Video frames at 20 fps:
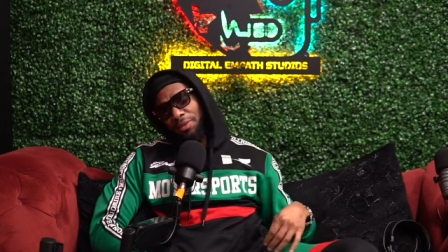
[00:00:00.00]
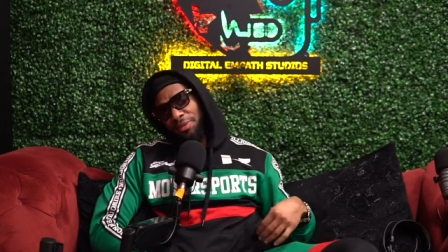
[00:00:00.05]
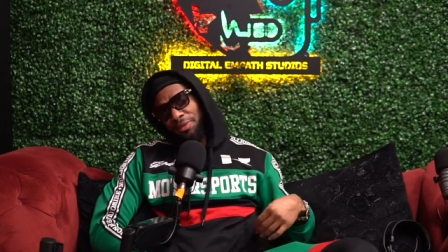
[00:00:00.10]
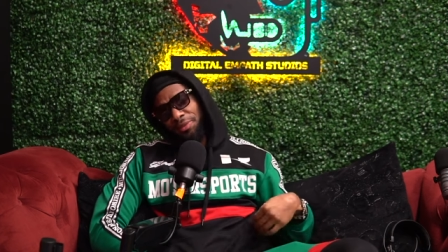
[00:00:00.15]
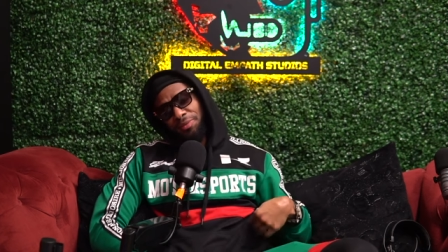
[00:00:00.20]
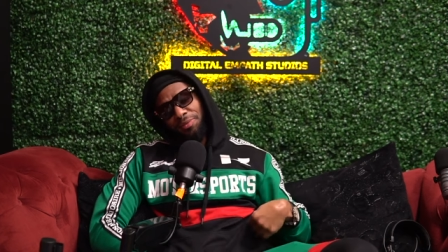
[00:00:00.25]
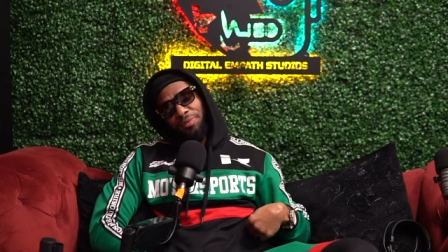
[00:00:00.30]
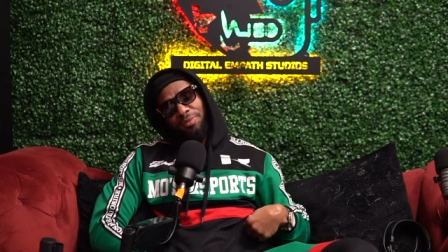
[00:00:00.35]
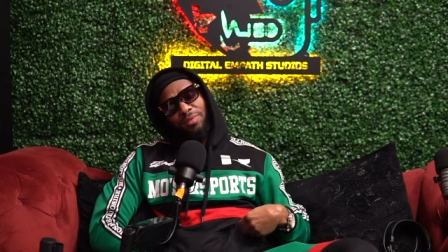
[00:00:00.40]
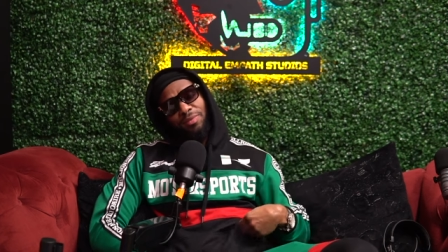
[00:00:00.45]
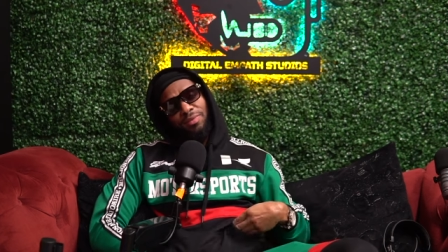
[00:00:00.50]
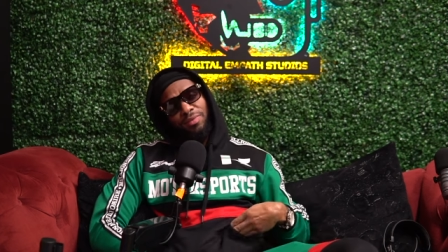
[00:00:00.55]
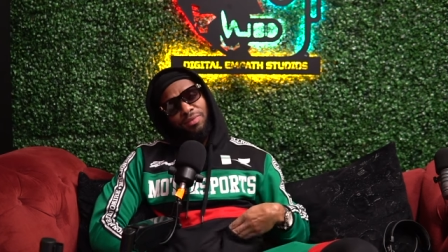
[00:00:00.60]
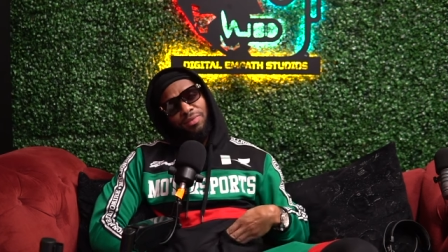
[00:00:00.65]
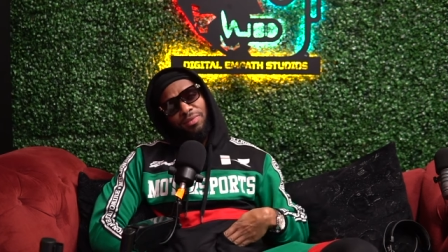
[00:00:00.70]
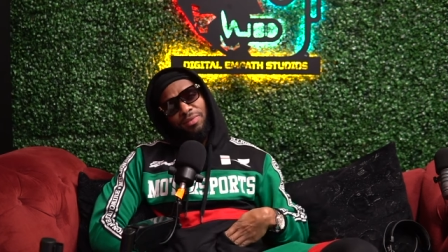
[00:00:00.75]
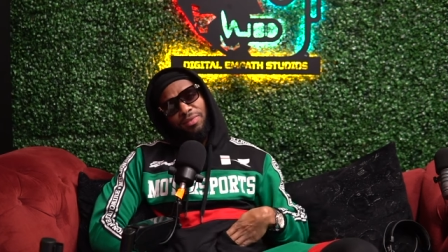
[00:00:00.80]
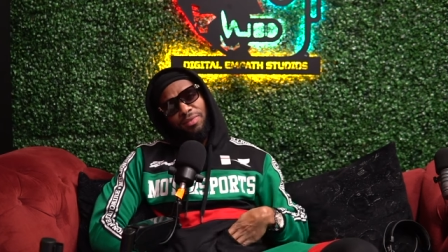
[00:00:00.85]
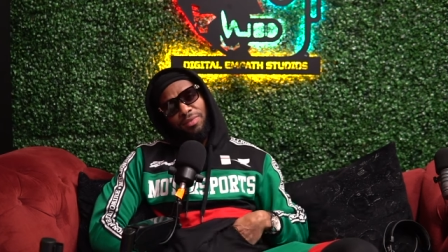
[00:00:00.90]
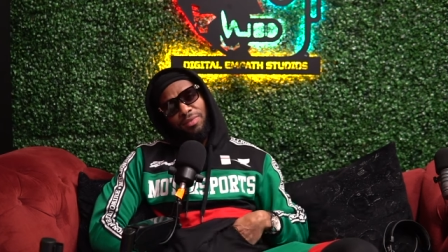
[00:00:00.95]
Yeah. Very
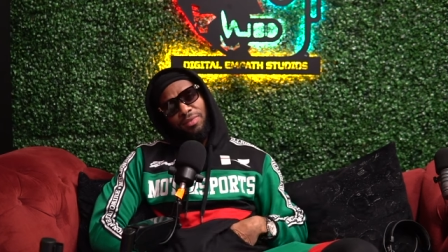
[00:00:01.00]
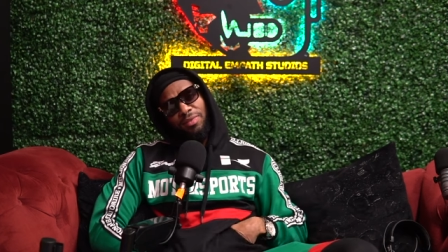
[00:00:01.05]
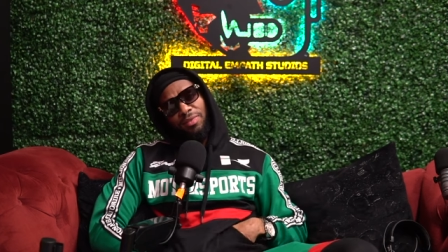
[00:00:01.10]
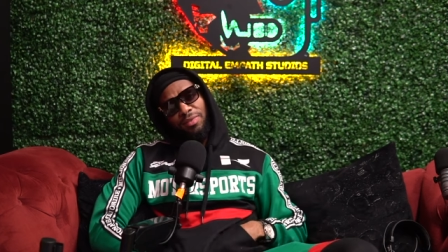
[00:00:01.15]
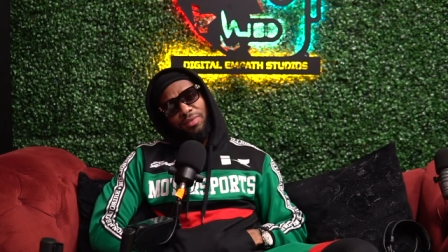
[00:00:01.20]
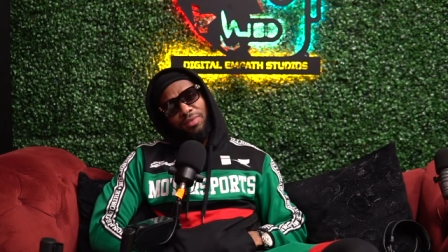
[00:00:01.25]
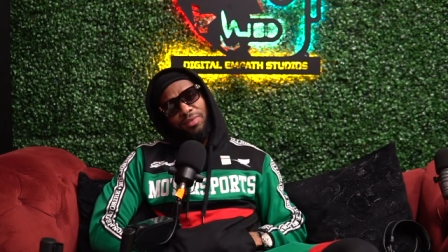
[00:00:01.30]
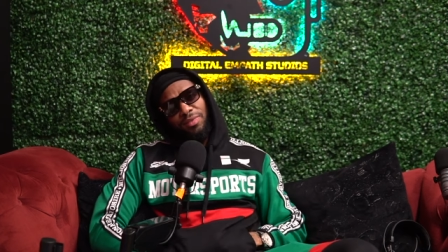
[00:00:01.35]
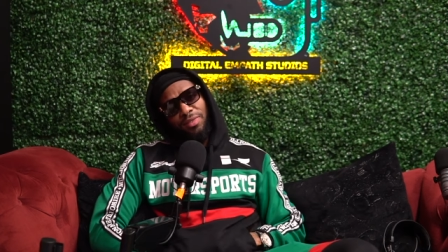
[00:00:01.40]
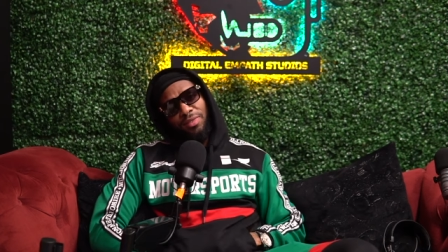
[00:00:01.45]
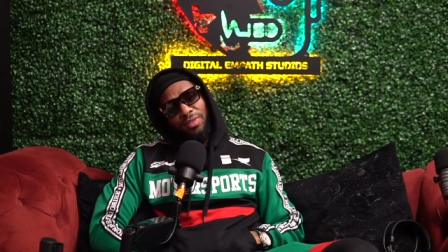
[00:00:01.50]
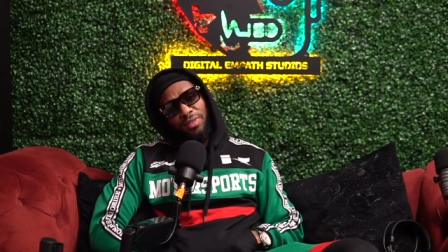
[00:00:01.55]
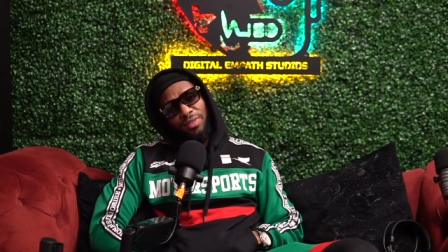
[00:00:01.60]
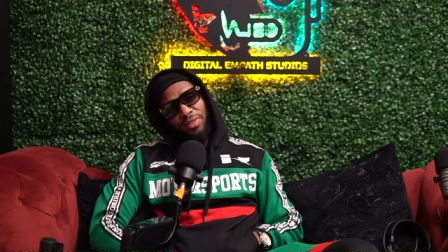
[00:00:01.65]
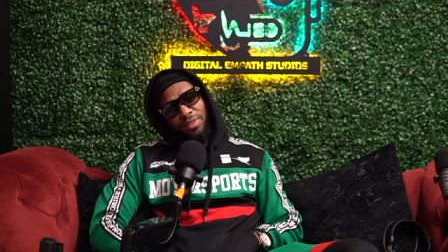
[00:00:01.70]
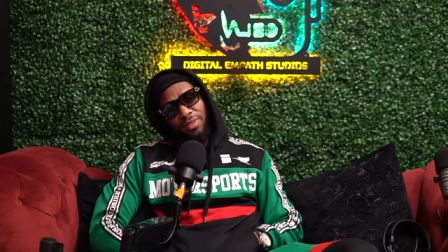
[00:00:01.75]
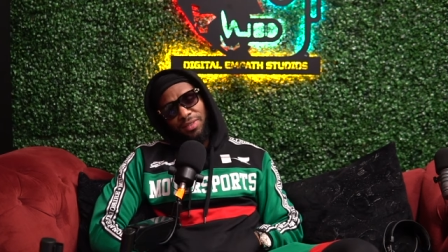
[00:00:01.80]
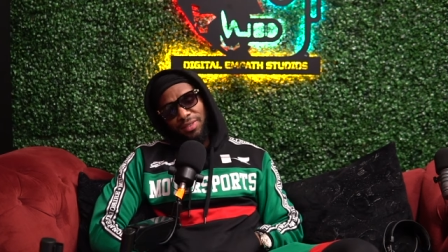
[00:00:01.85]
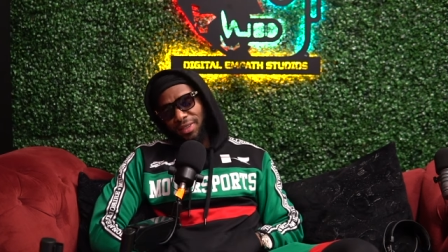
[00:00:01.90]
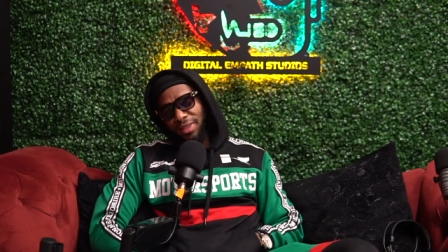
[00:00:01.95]
repetitive.
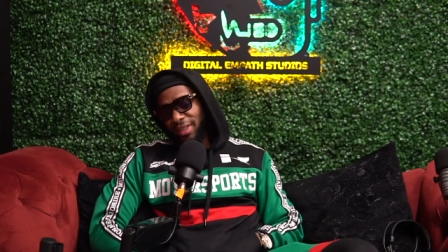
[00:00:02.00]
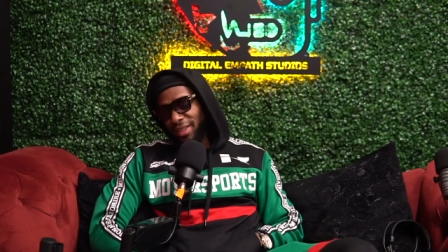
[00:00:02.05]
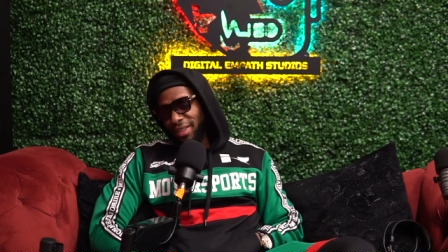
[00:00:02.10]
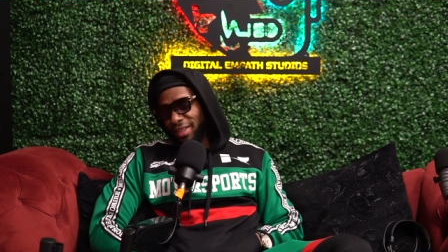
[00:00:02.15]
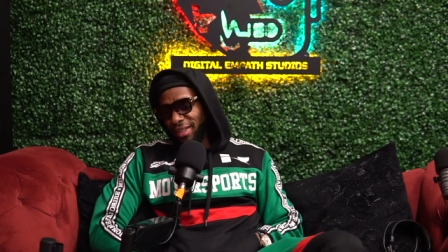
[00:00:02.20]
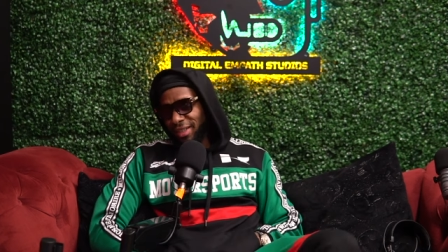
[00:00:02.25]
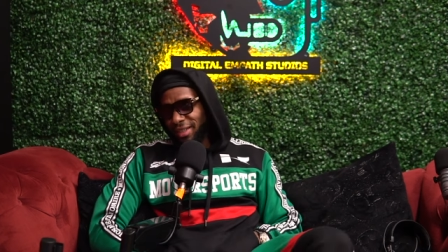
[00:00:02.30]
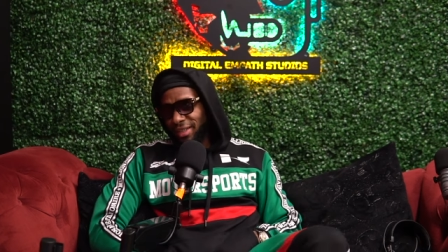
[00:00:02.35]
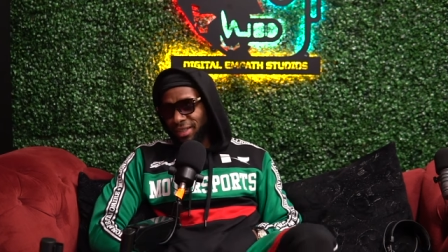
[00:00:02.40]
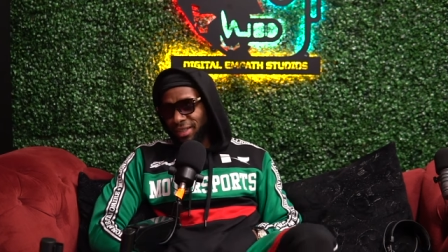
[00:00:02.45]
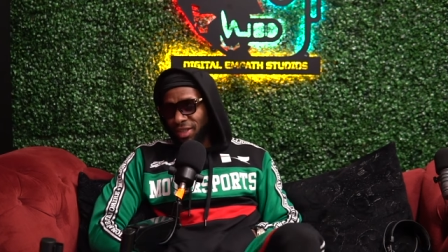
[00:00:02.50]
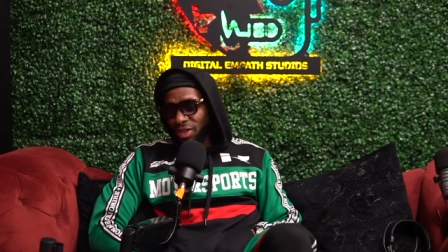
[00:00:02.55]
Mm-hmm. mm-hmm. Yeah.